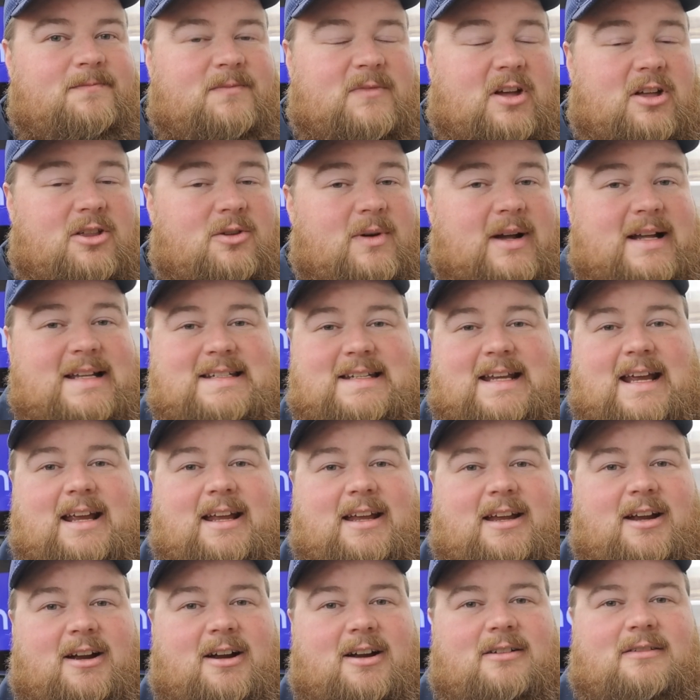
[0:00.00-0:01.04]
Otherwise, take
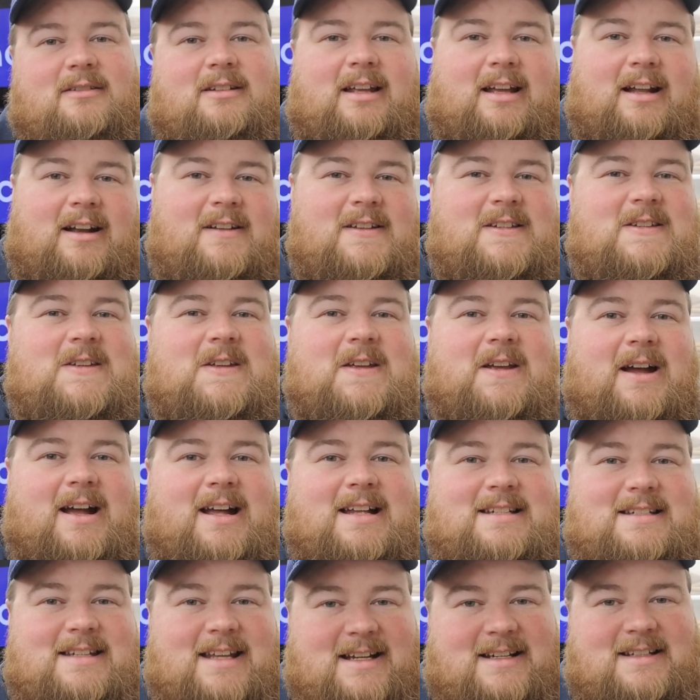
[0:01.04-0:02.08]
care, and I'll see you
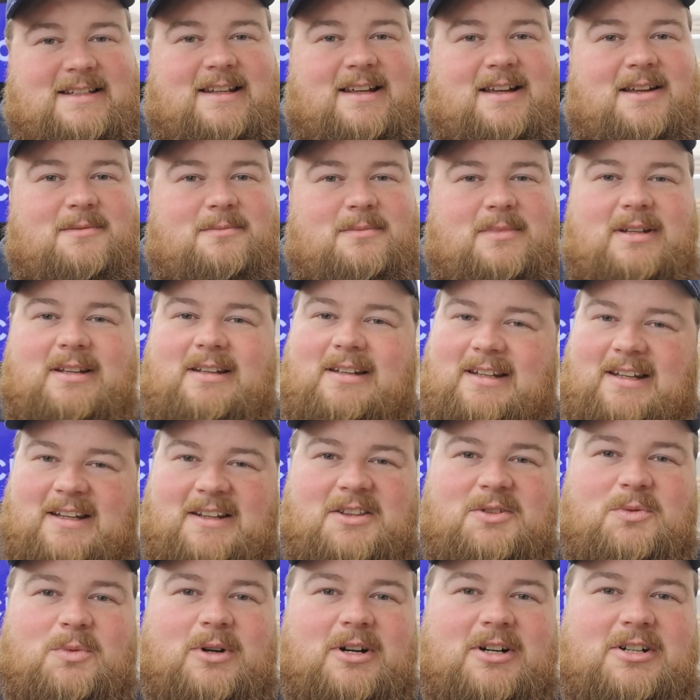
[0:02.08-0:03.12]
guys next time
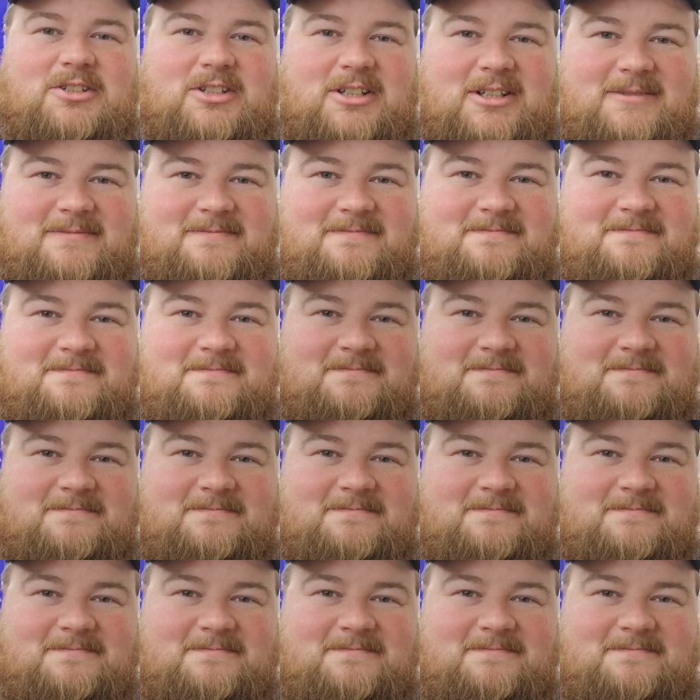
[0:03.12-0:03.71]
in the workshop.